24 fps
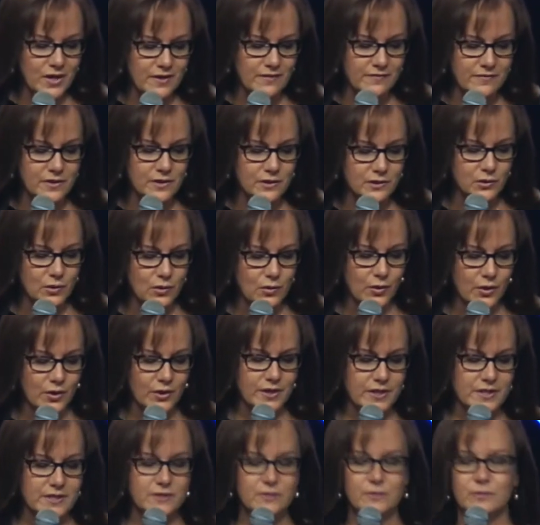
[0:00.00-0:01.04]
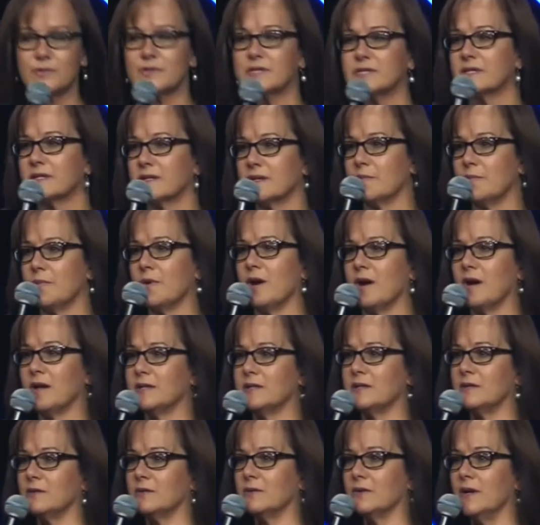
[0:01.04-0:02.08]
of the Lord has risen upon
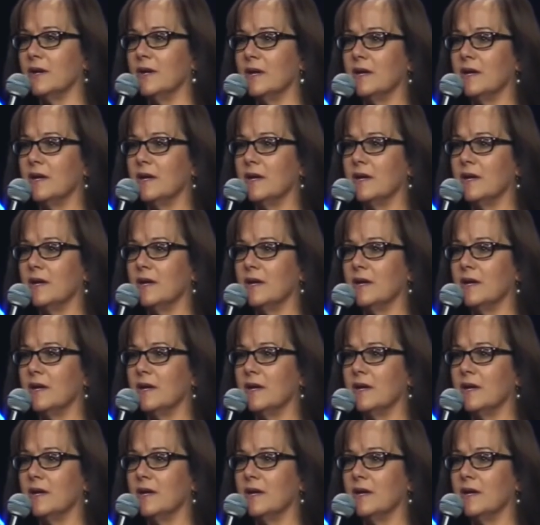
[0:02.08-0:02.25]
you,